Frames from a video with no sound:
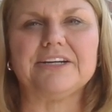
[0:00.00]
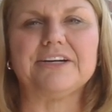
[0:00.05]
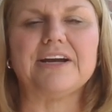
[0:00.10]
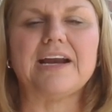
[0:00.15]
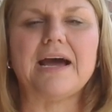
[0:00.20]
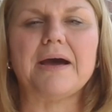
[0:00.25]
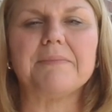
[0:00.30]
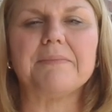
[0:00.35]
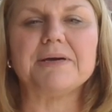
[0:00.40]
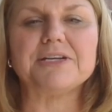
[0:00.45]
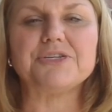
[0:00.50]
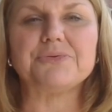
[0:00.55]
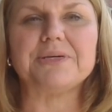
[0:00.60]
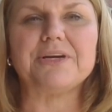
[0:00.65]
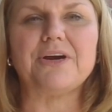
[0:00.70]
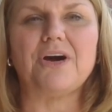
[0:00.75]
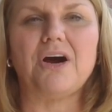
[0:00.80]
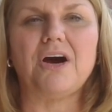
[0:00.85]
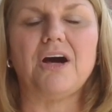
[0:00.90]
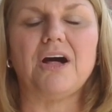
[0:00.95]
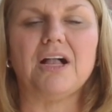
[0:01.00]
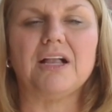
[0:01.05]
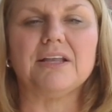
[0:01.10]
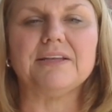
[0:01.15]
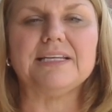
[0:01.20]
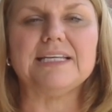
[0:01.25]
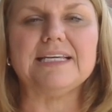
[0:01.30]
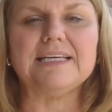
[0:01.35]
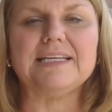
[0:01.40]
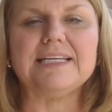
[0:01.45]
how much we all
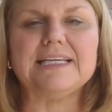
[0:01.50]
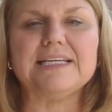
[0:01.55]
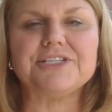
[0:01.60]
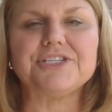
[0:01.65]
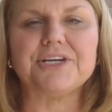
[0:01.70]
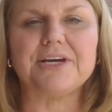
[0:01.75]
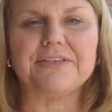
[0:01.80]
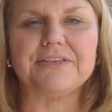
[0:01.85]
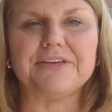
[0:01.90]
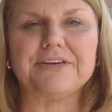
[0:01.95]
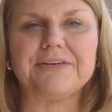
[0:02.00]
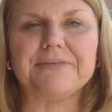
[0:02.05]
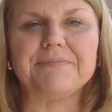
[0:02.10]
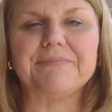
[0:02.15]
need each other.